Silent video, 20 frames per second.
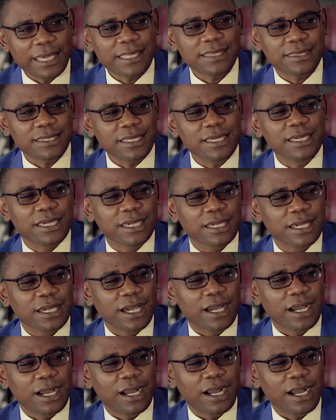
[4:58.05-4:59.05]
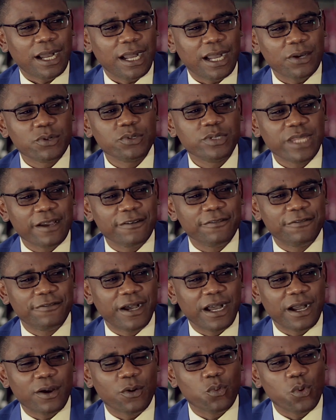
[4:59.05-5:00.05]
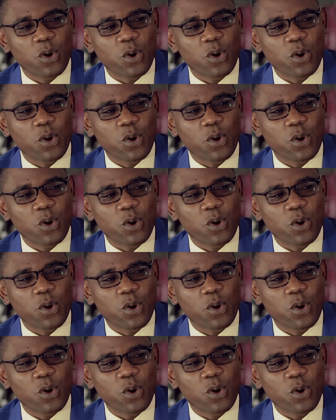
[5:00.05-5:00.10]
I think I would have